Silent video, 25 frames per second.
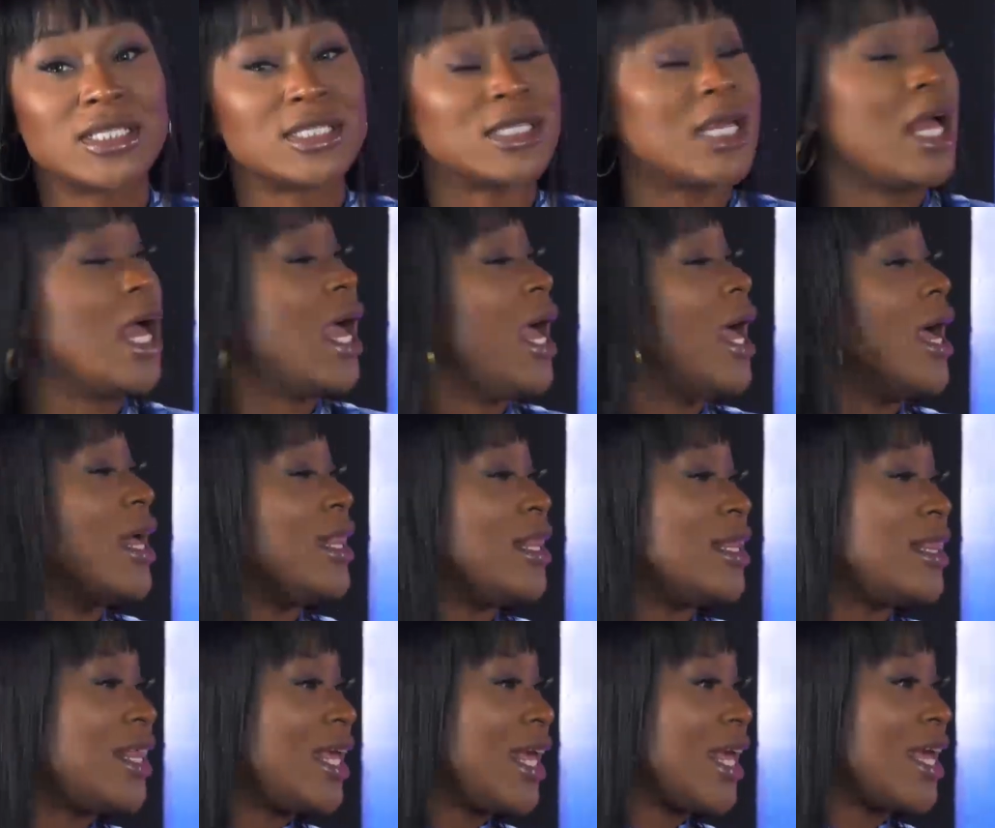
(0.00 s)
to,
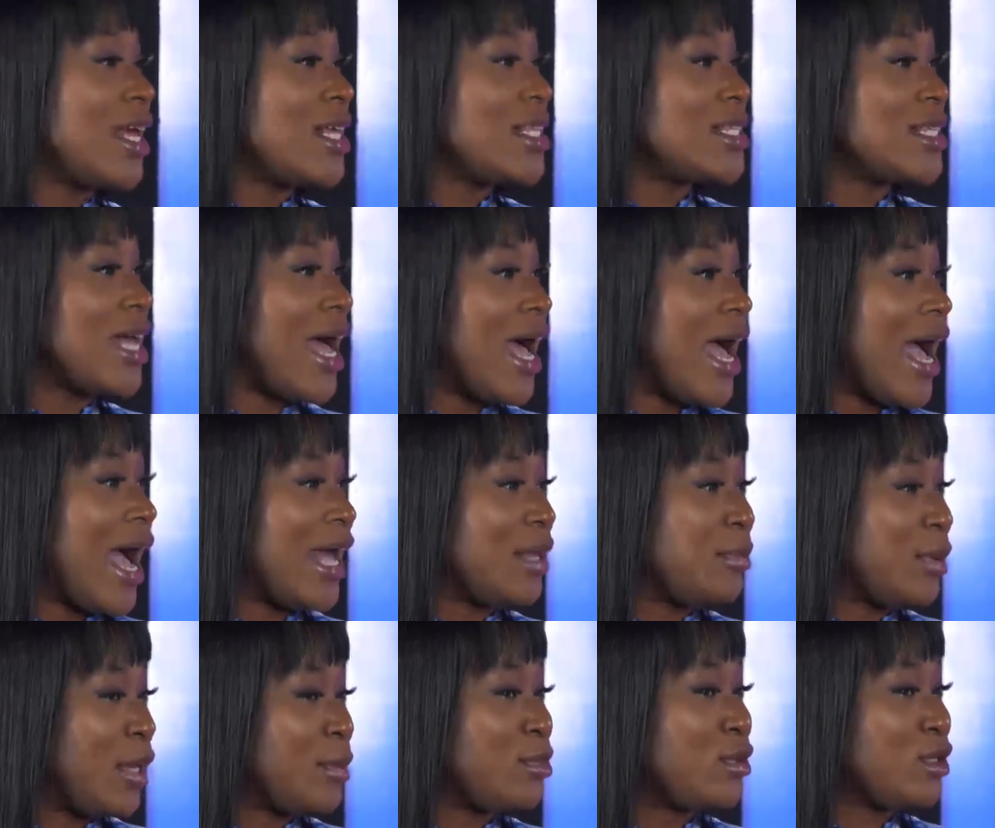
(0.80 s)
the thing is
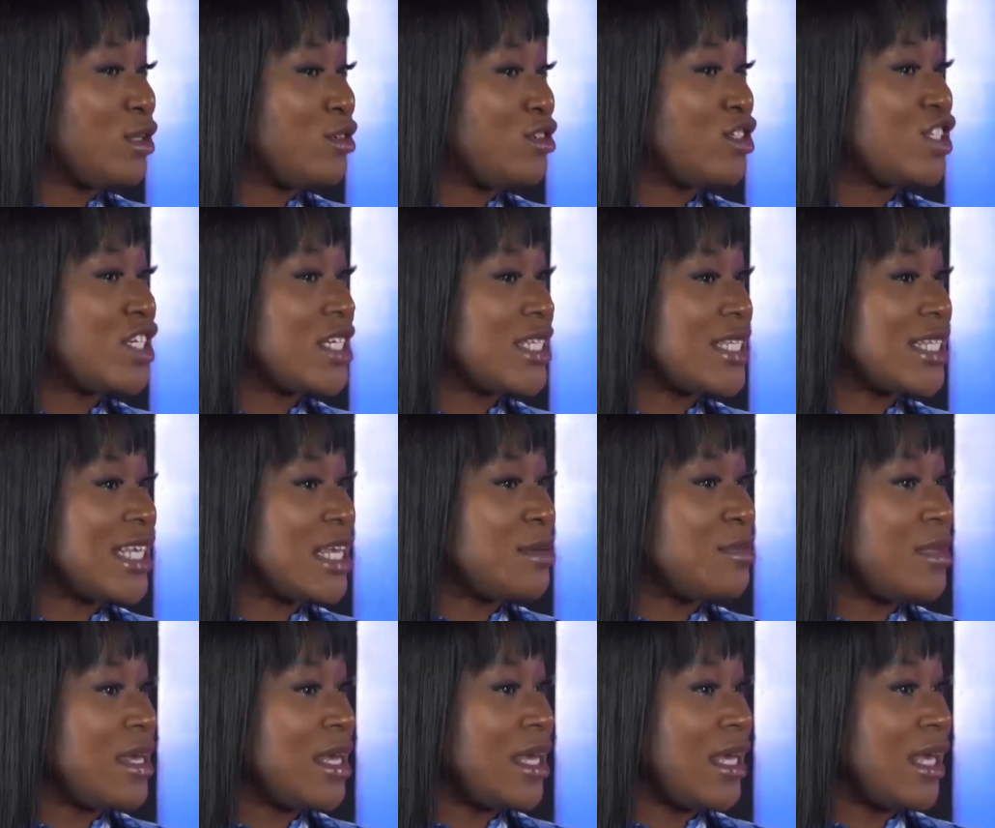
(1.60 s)
people usually
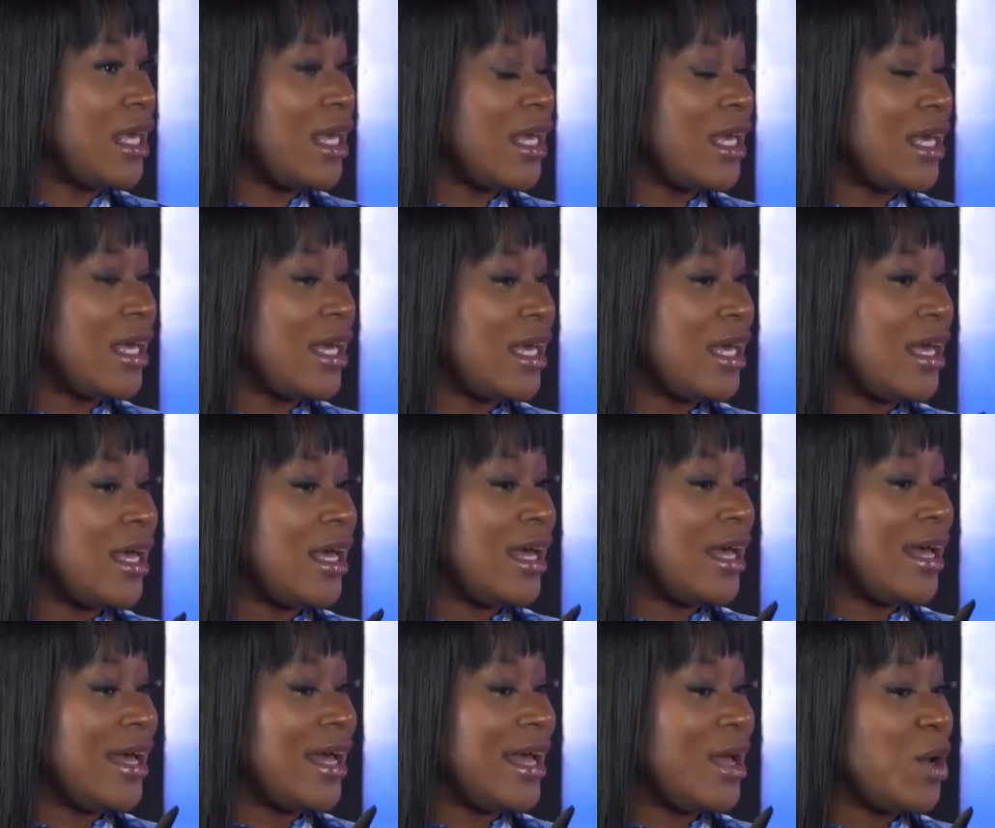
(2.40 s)
see me
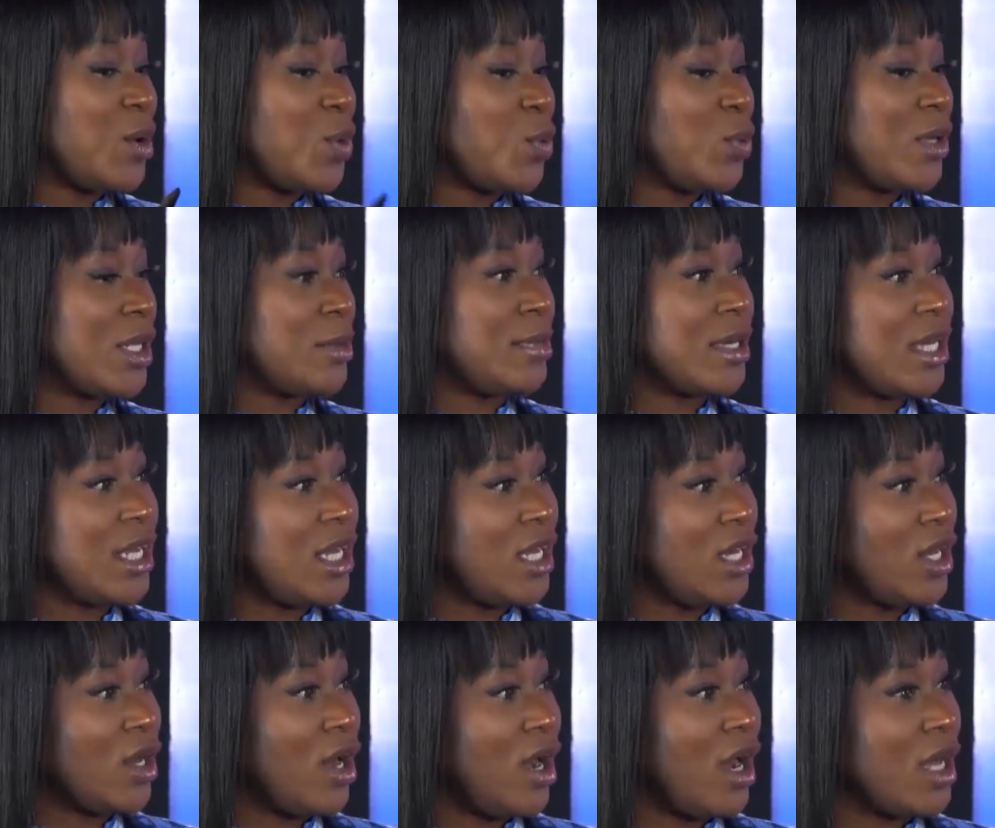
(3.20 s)
with a
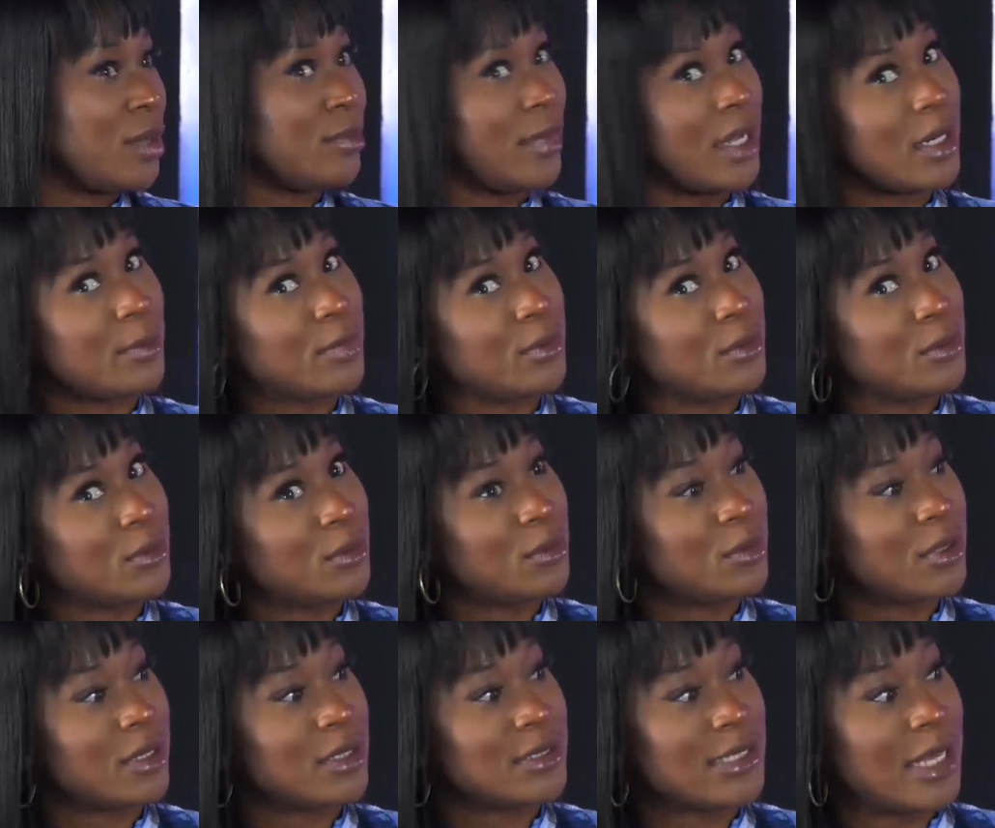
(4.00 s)
bikini on by the
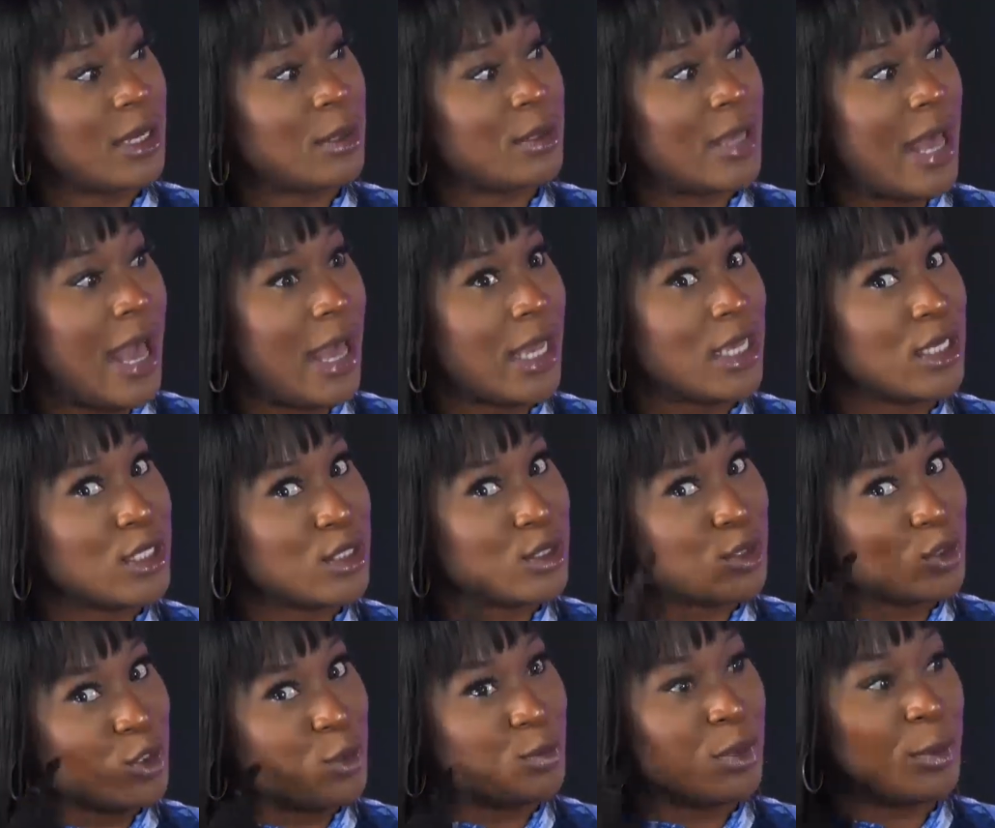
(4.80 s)
pool because mm -hmm. I, mm-hmm. I,
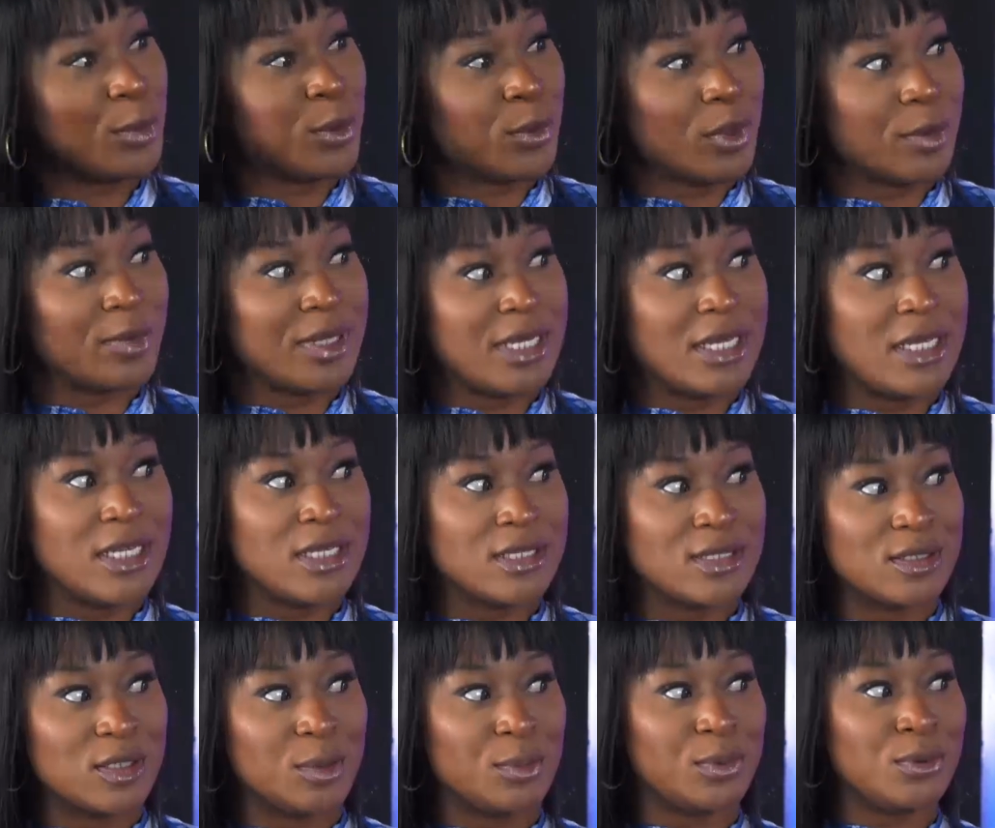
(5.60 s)
assume people wear
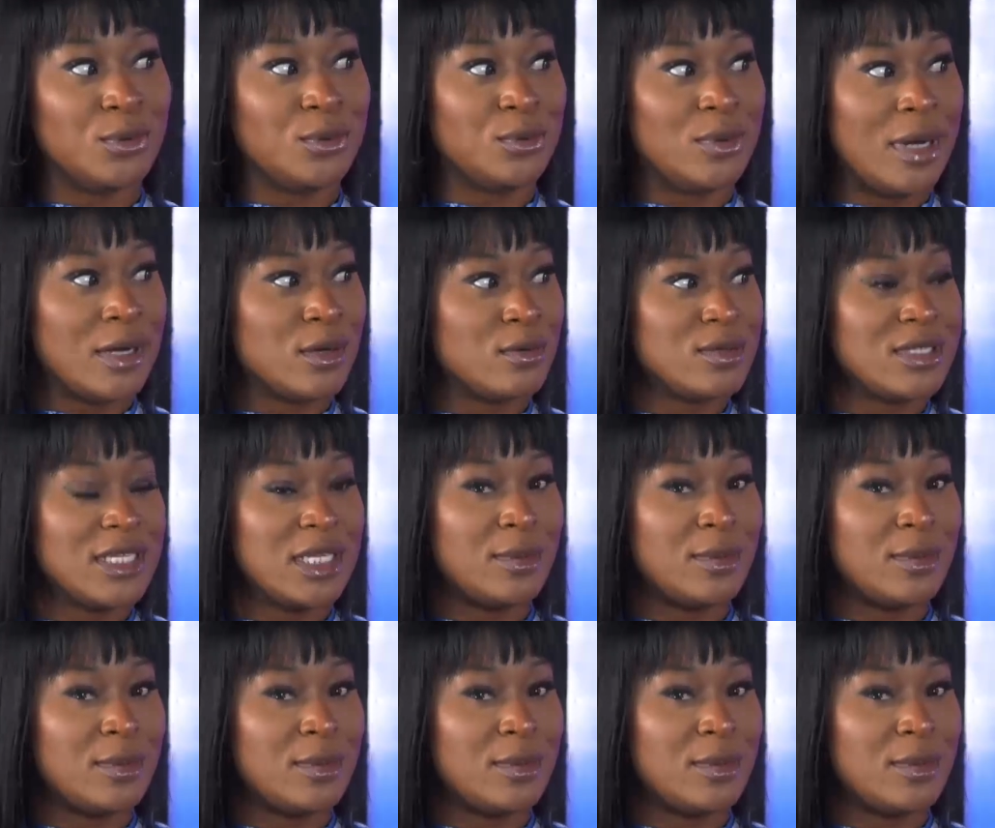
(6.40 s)
bikinis to the pool. I don't right.